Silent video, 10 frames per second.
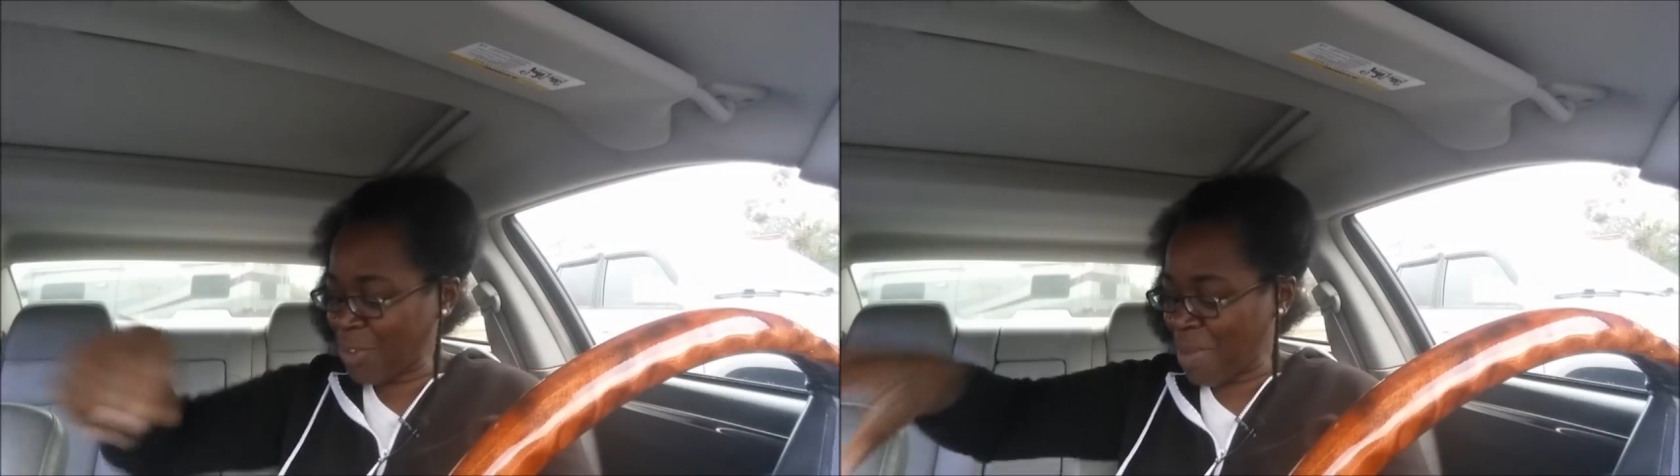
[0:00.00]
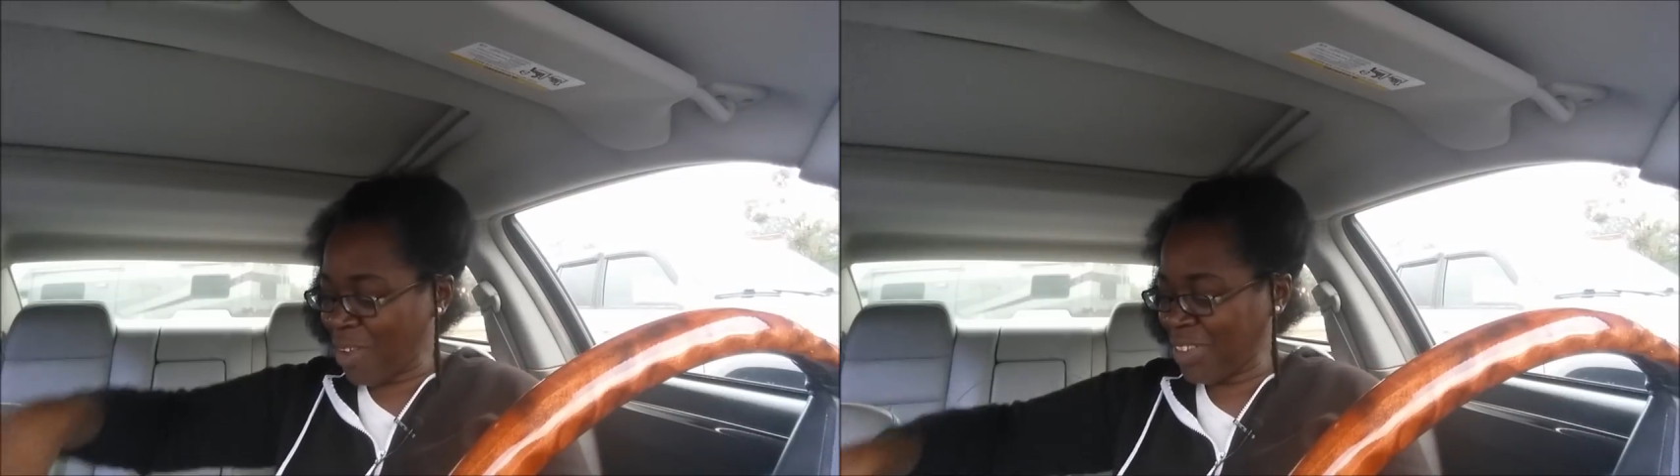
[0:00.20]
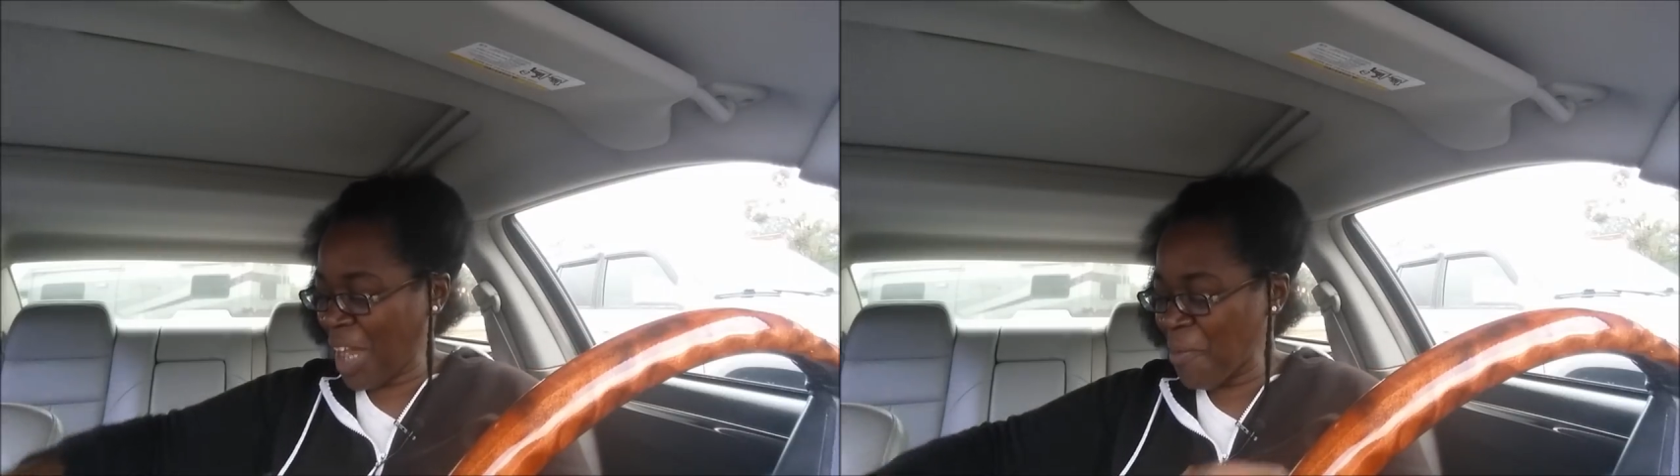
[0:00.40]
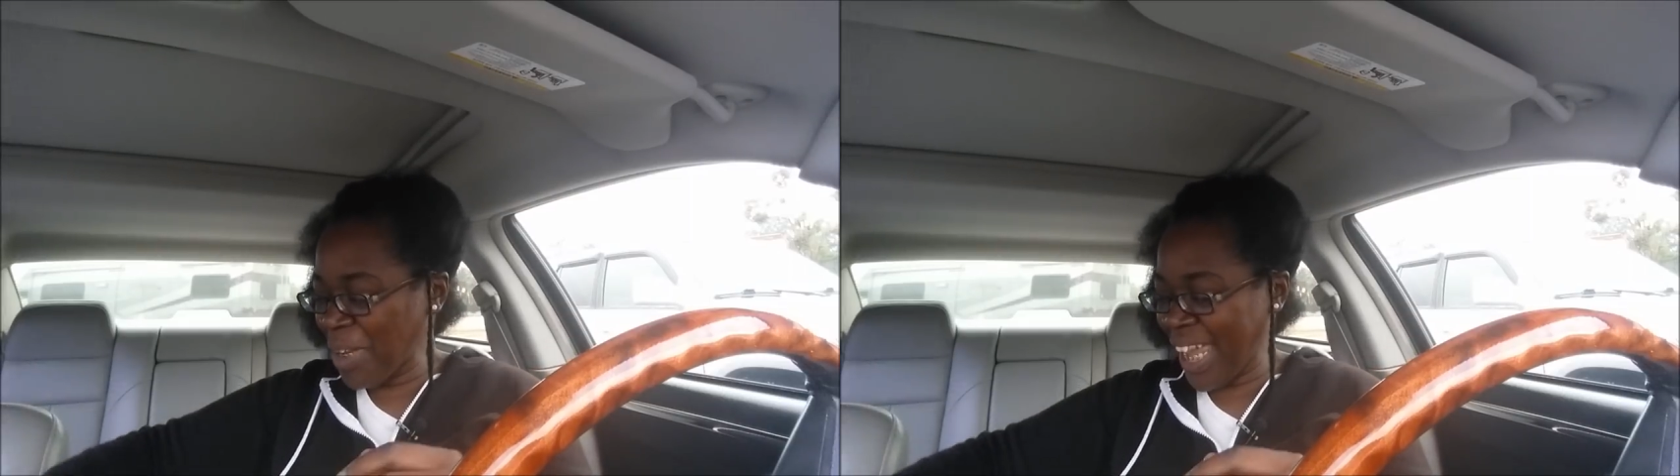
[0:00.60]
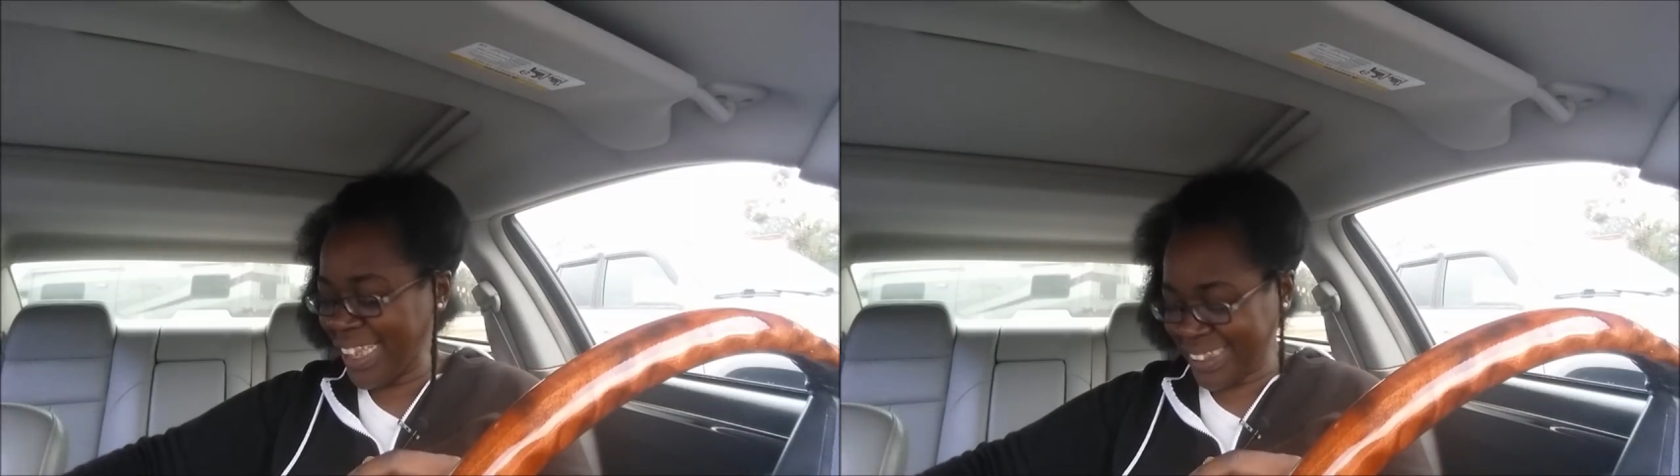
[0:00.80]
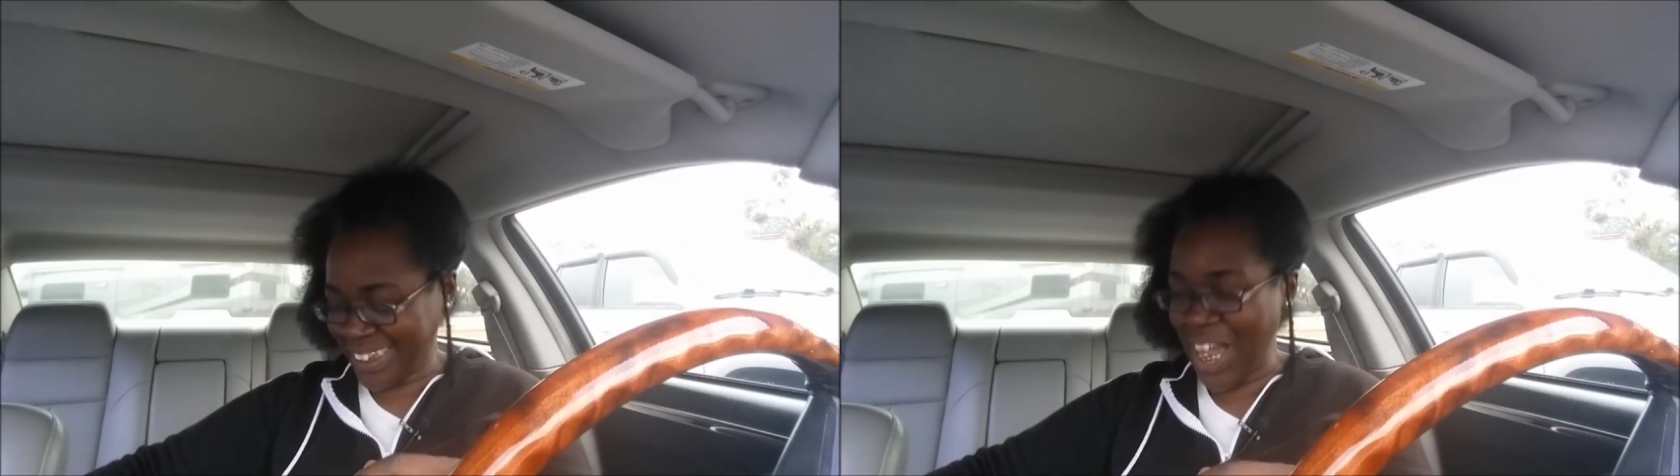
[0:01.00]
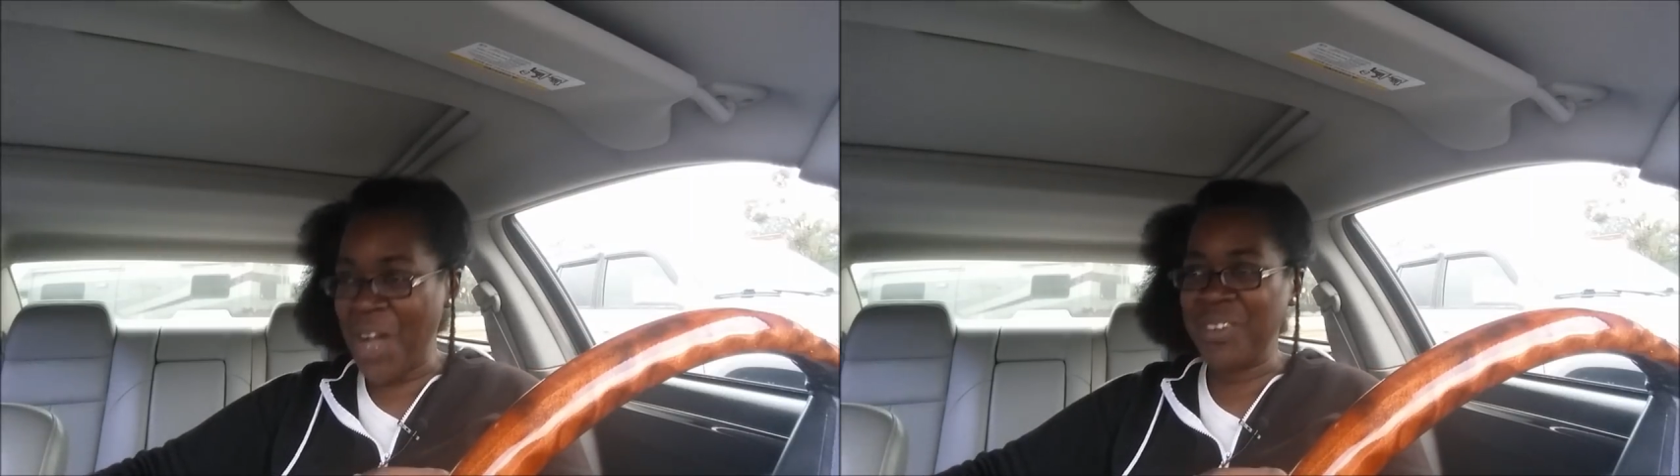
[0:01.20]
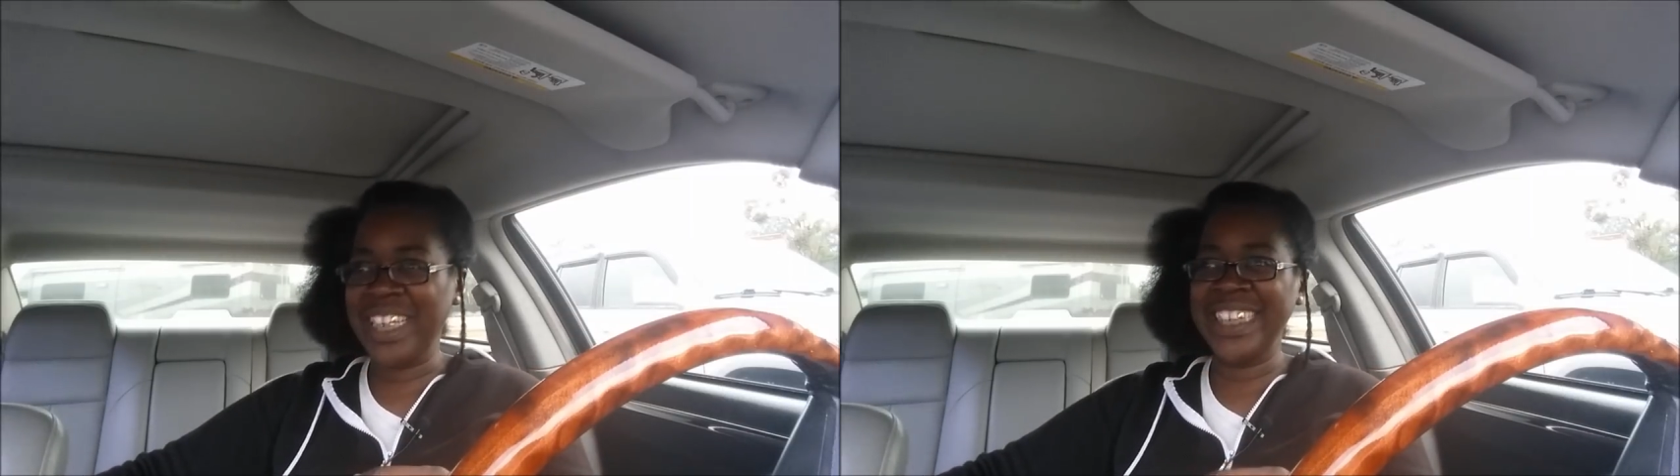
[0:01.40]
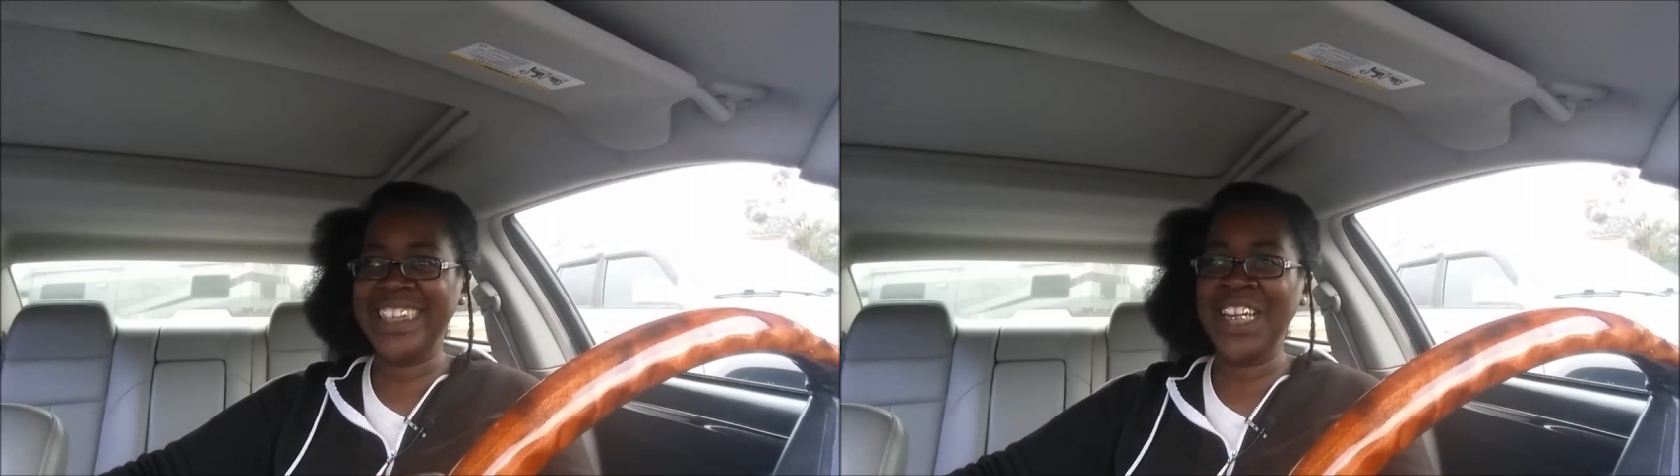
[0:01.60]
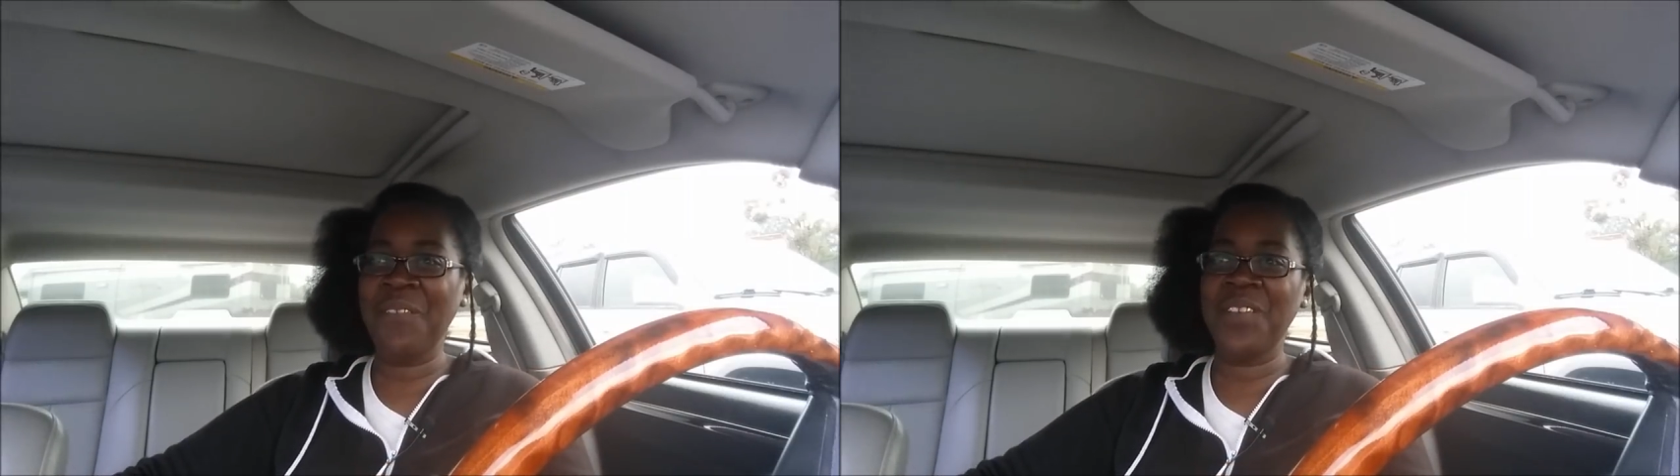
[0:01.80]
Goldmouth, coming at y'all with a Chick